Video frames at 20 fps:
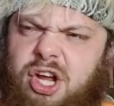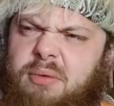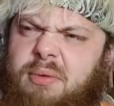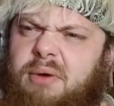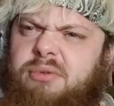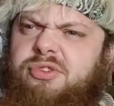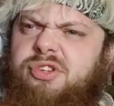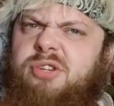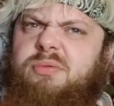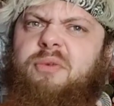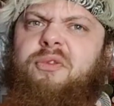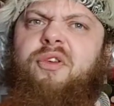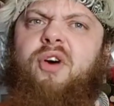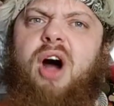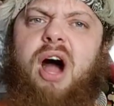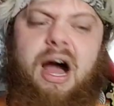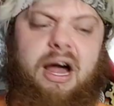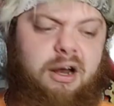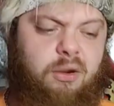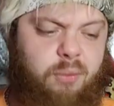came out just
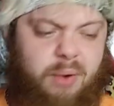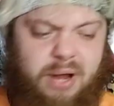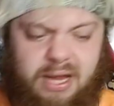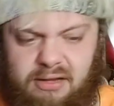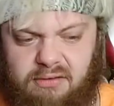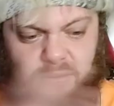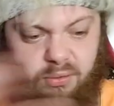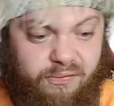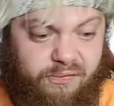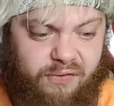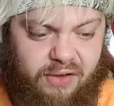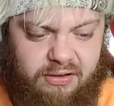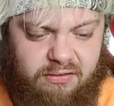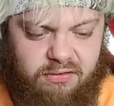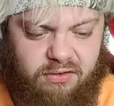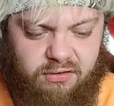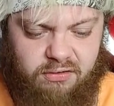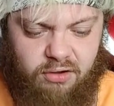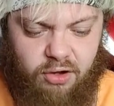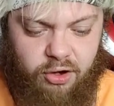before Halloween, so it
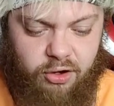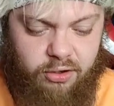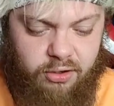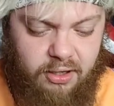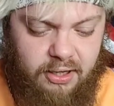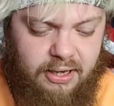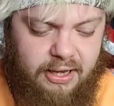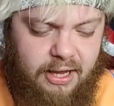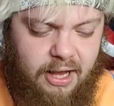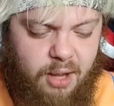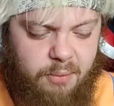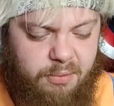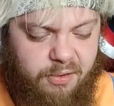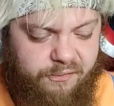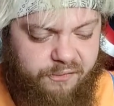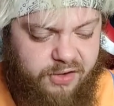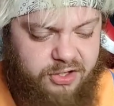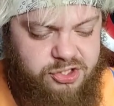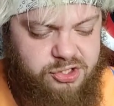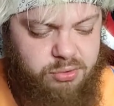fits the tone.
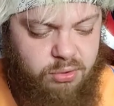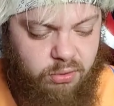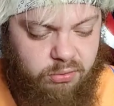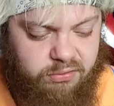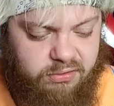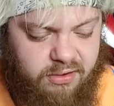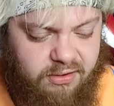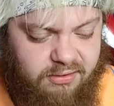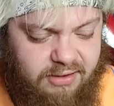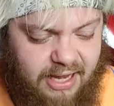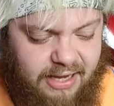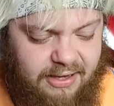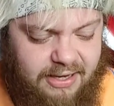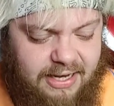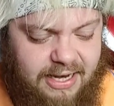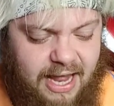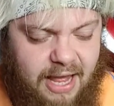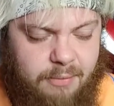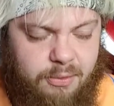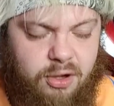But visuals,
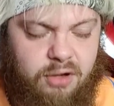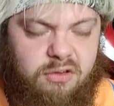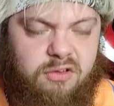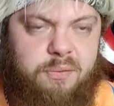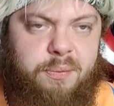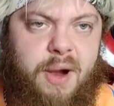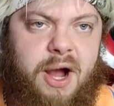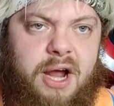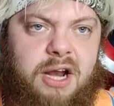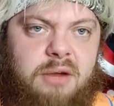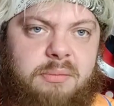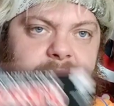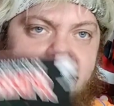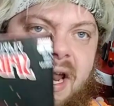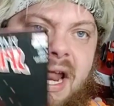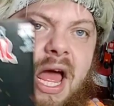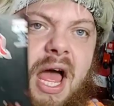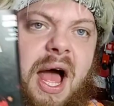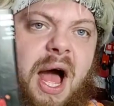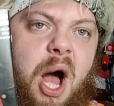Deadly Neighborhood
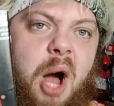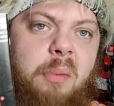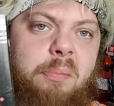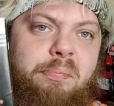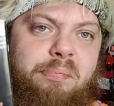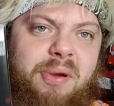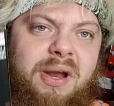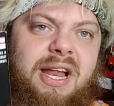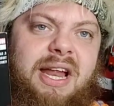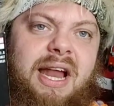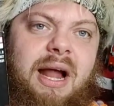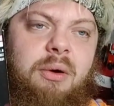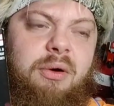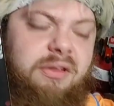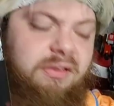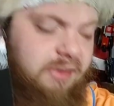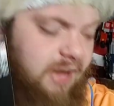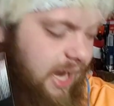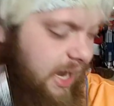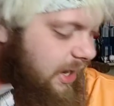Spider-Man, a billion out
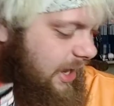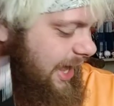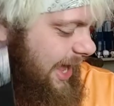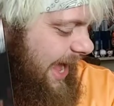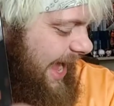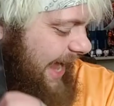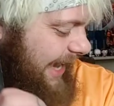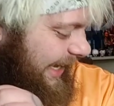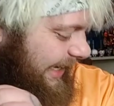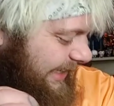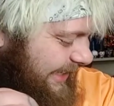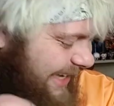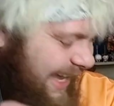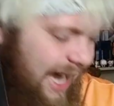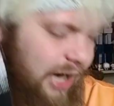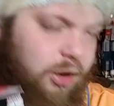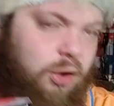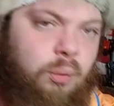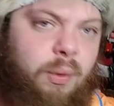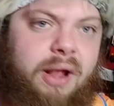of 10, and I
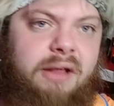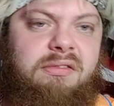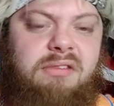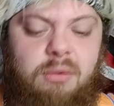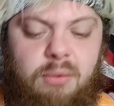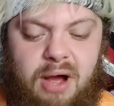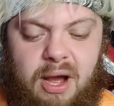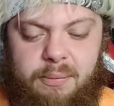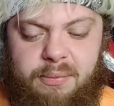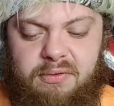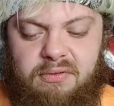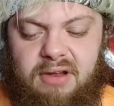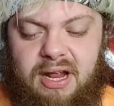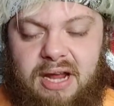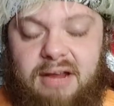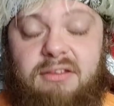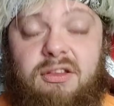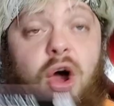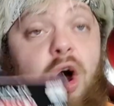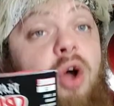cannot wait to see what happens
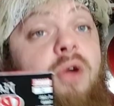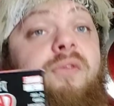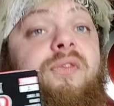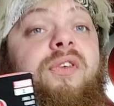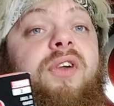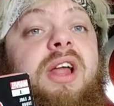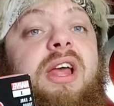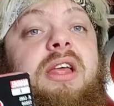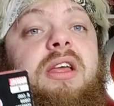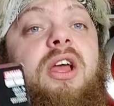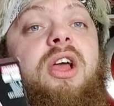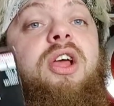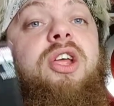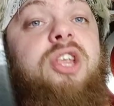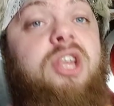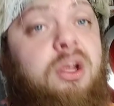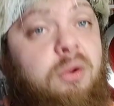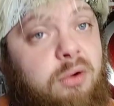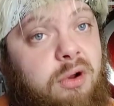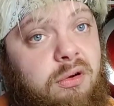next. And hopefully
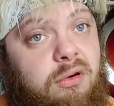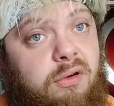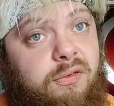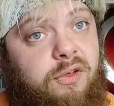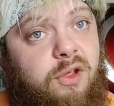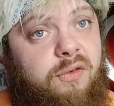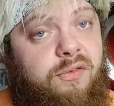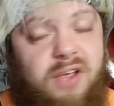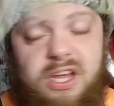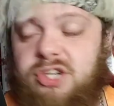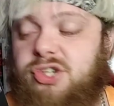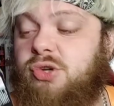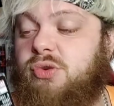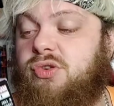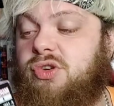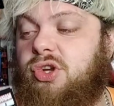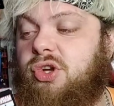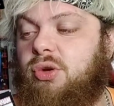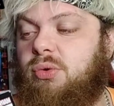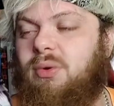you want a review for issue
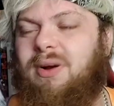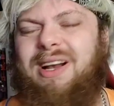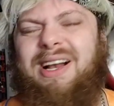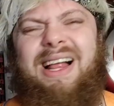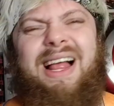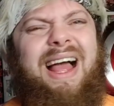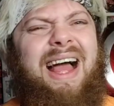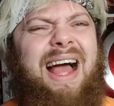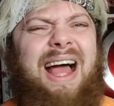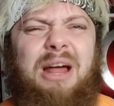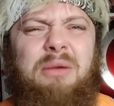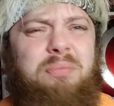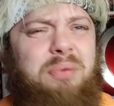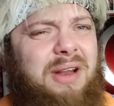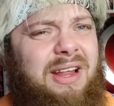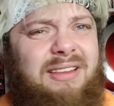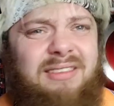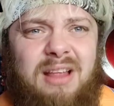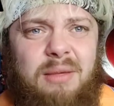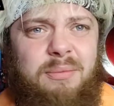two, and
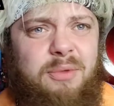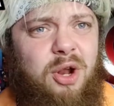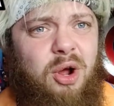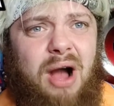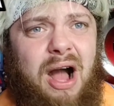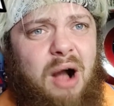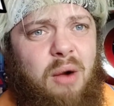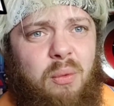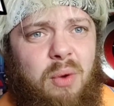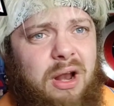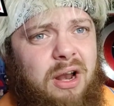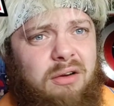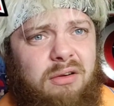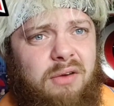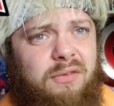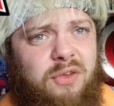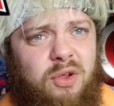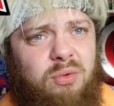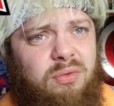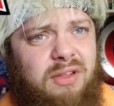please let me know how well I
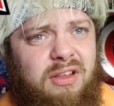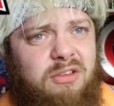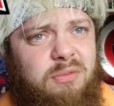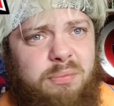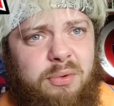reviewed this